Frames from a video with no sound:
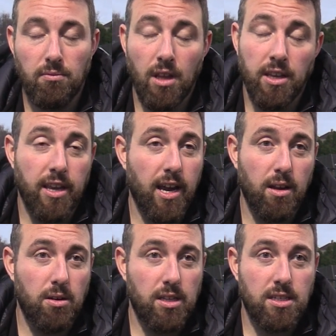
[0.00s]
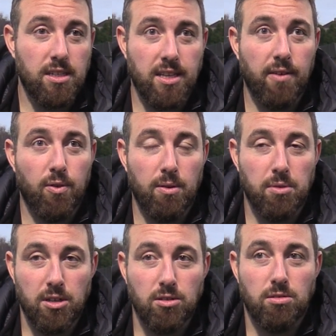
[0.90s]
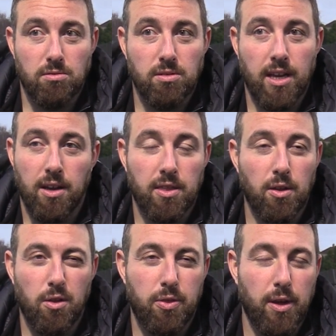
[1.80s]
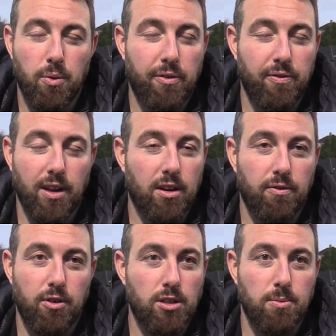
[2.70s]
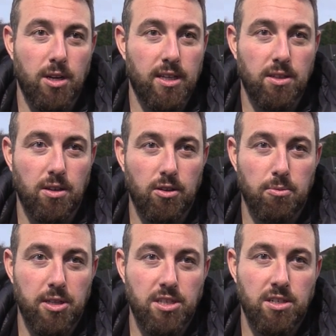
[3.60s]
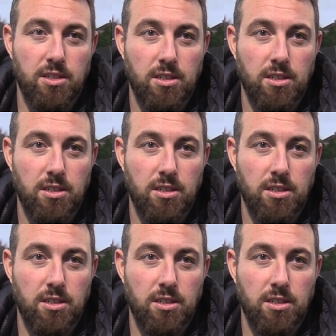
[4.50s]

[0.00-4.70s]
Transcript: and yeah, it's a tough one because yeah, I don't think we feel comfortable at all on the pitch.